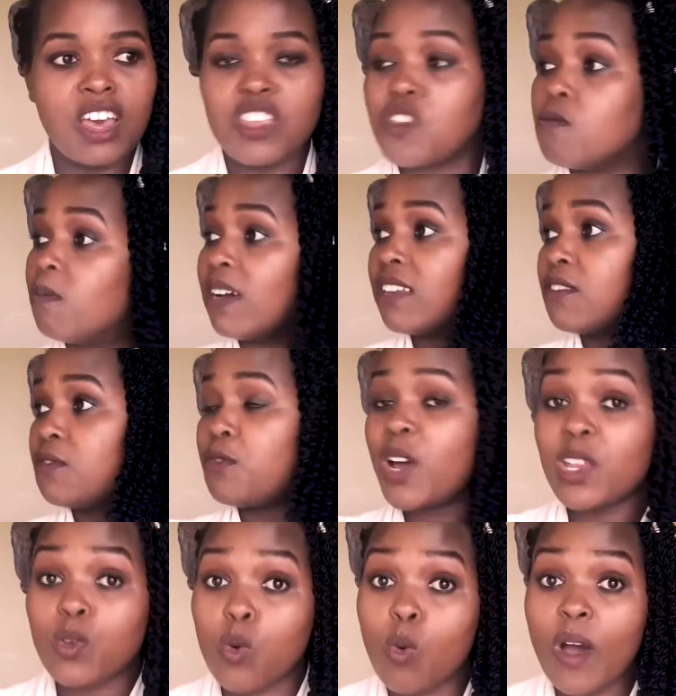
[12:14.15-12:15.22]
you might
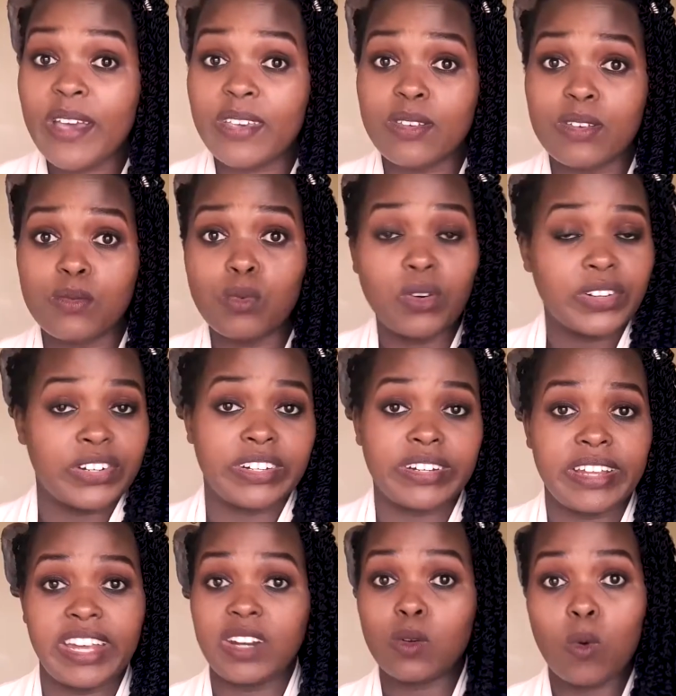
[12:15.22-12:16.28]
find what
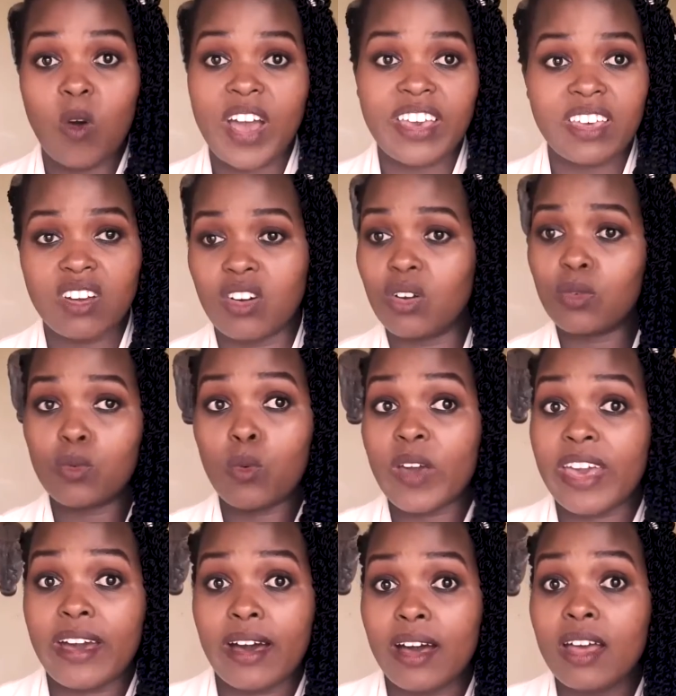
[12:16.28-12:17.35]
and why or
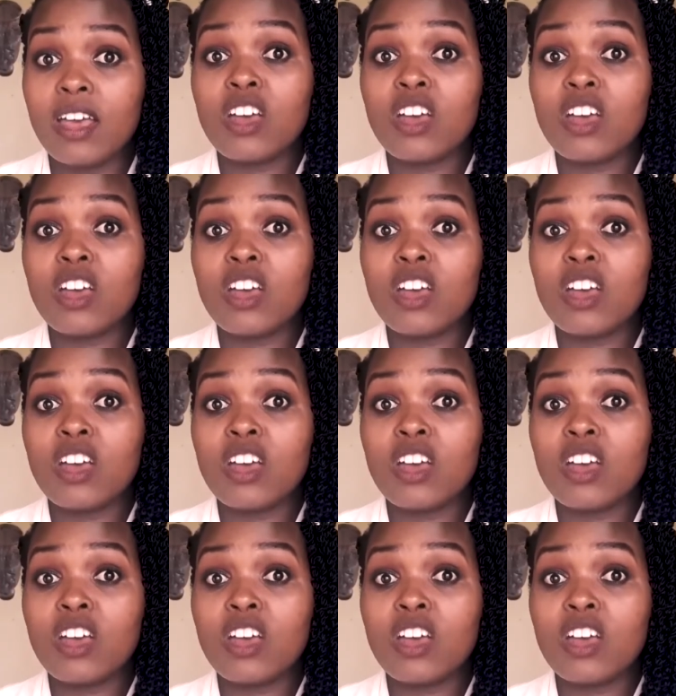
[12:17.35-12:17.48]
where